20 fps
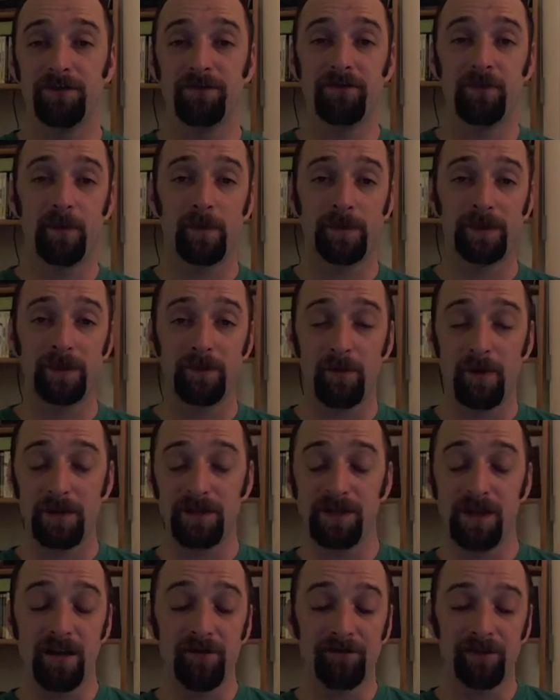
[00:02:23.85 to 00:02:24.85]
If you wanted to
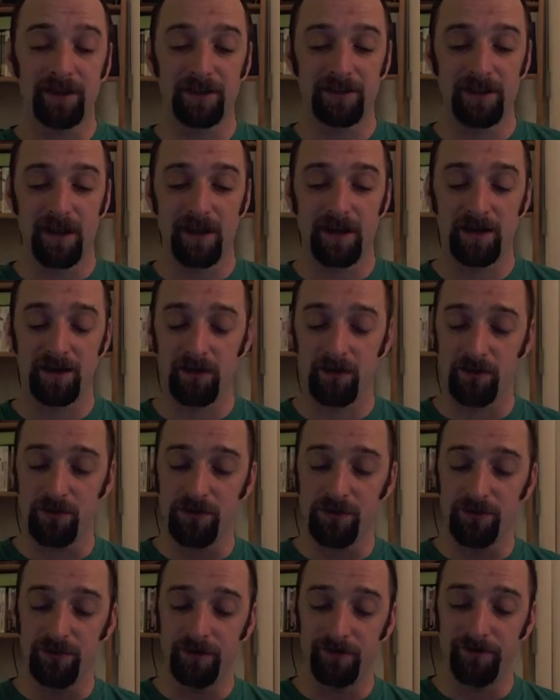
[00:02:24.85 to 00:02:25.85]
watch Netflix on it or
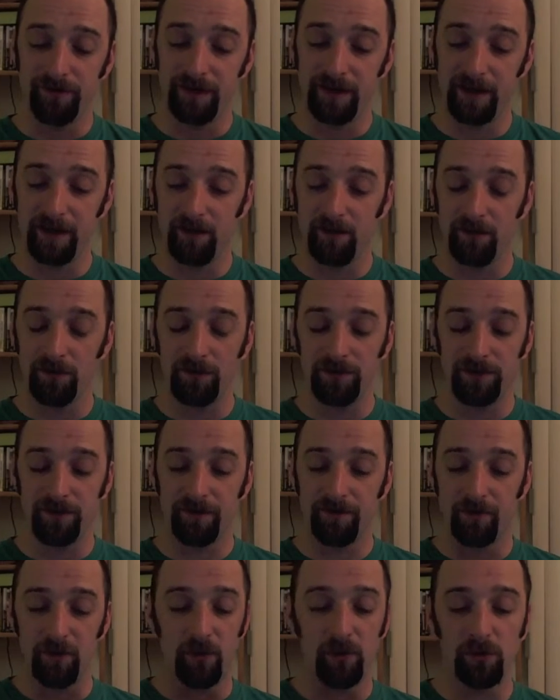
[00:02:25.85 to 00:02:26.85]
YouTube videos,
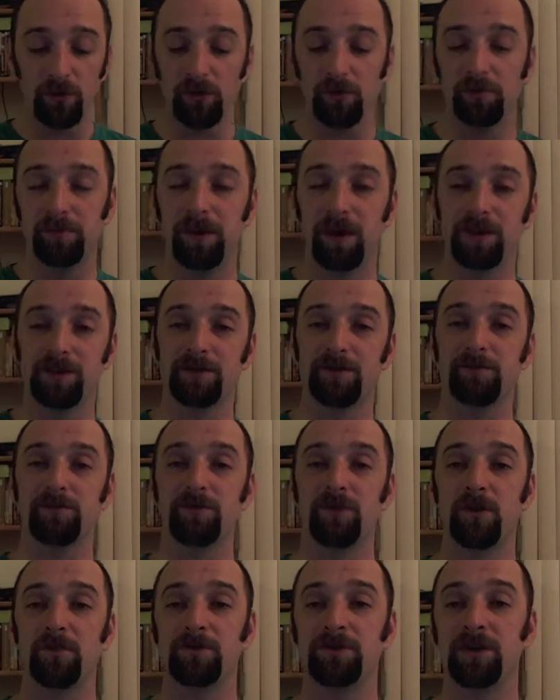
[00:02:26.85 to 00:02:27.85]
you have a Hulu Plus
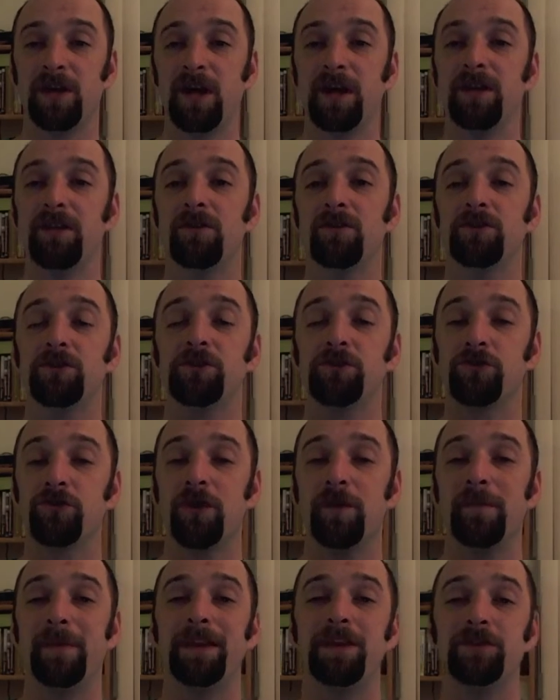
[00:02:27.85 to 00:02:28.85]
subscription, any of those
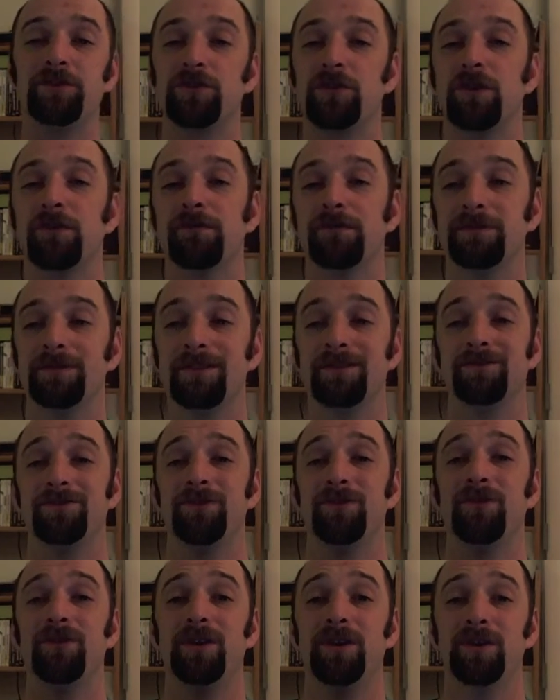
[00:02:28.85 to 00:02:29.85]
streaming
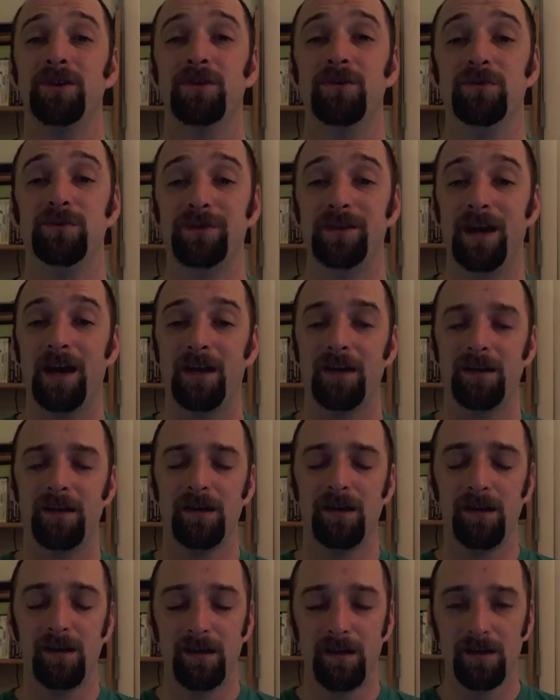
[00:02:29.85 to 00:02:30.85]
services, you can use that
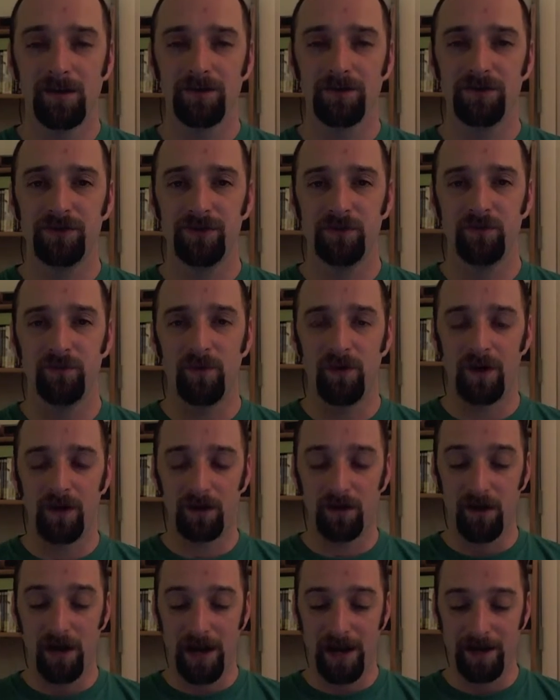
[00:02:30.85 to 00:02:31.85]
to
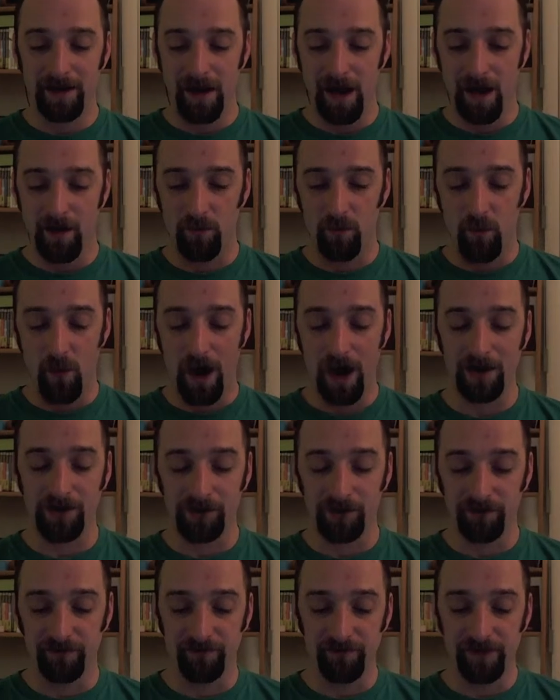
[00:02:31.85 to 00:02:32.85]
go ahead and
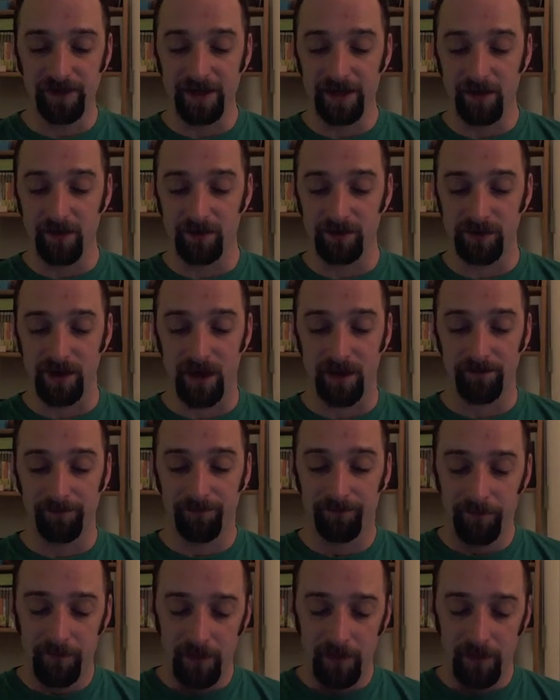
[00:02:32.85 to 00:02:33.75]
watch your videos on.